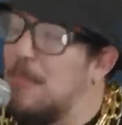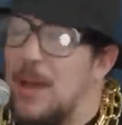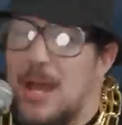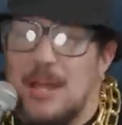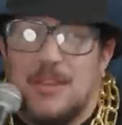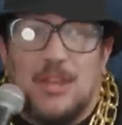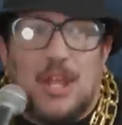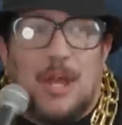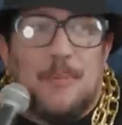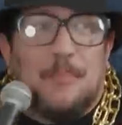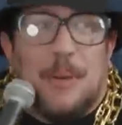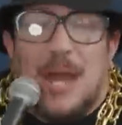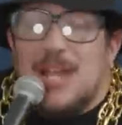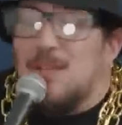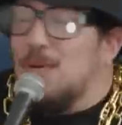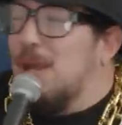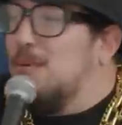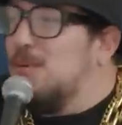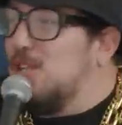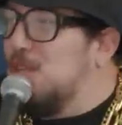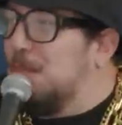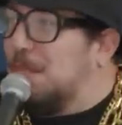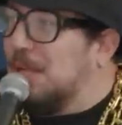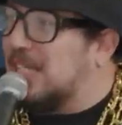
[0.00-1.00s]
But, by the
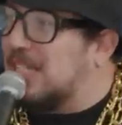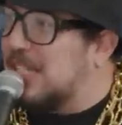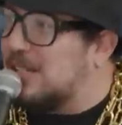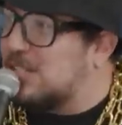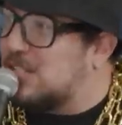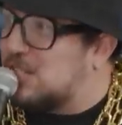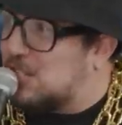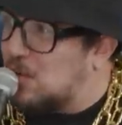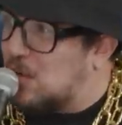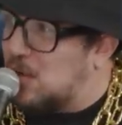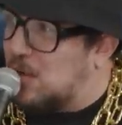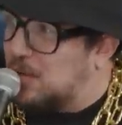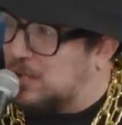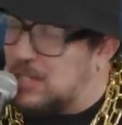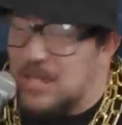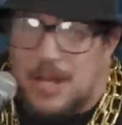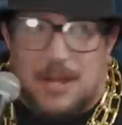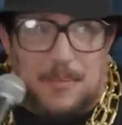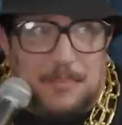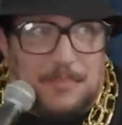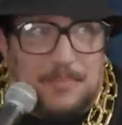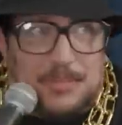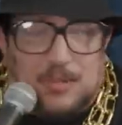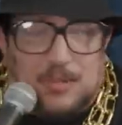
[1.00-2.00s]
way, when you put the so,
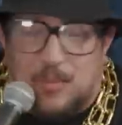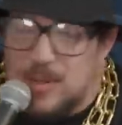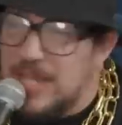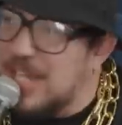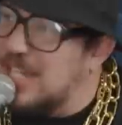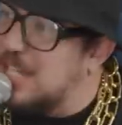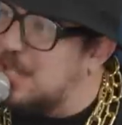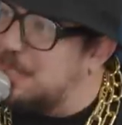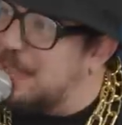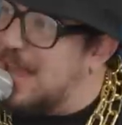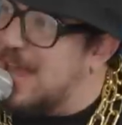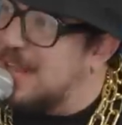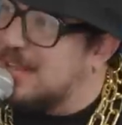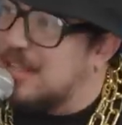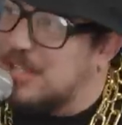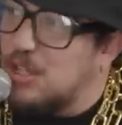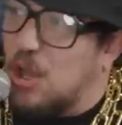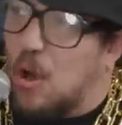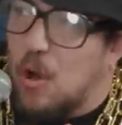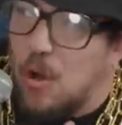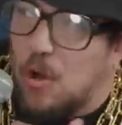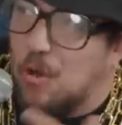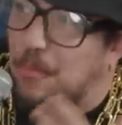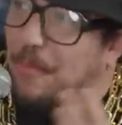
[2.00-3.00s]
the wing in your mouth,
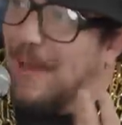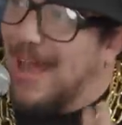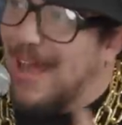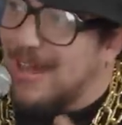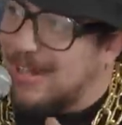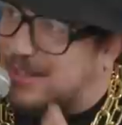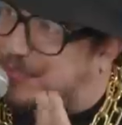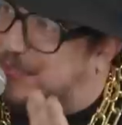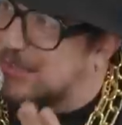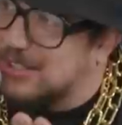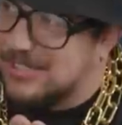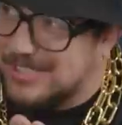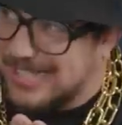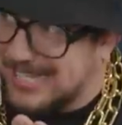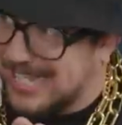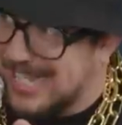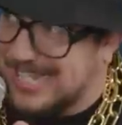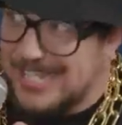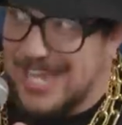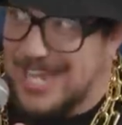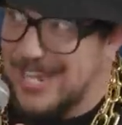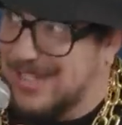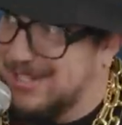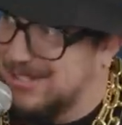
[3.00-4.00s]
your whole mouth feels like
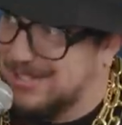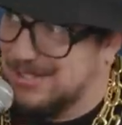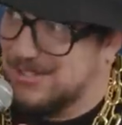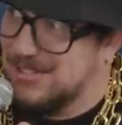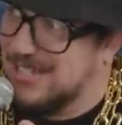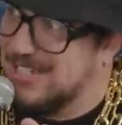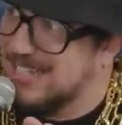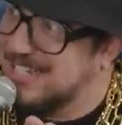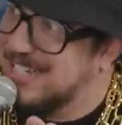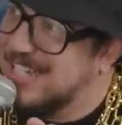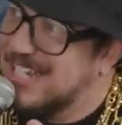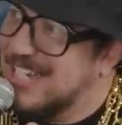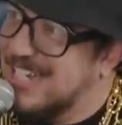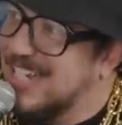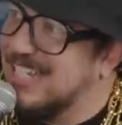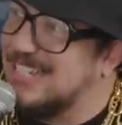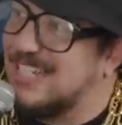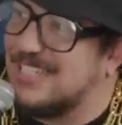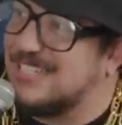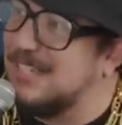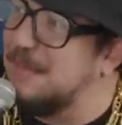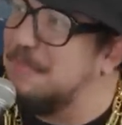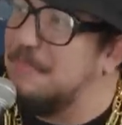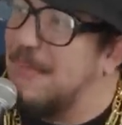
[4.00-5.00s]
a canker sore. Yeah, it
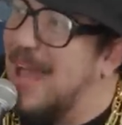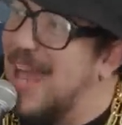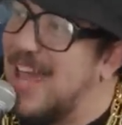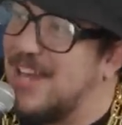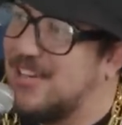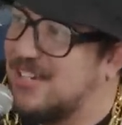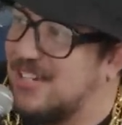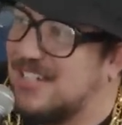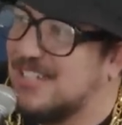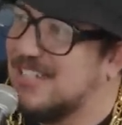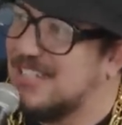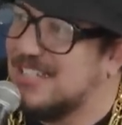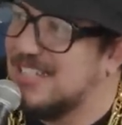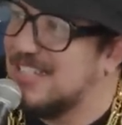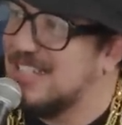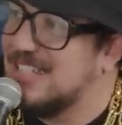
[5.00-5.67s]
doesn't matter.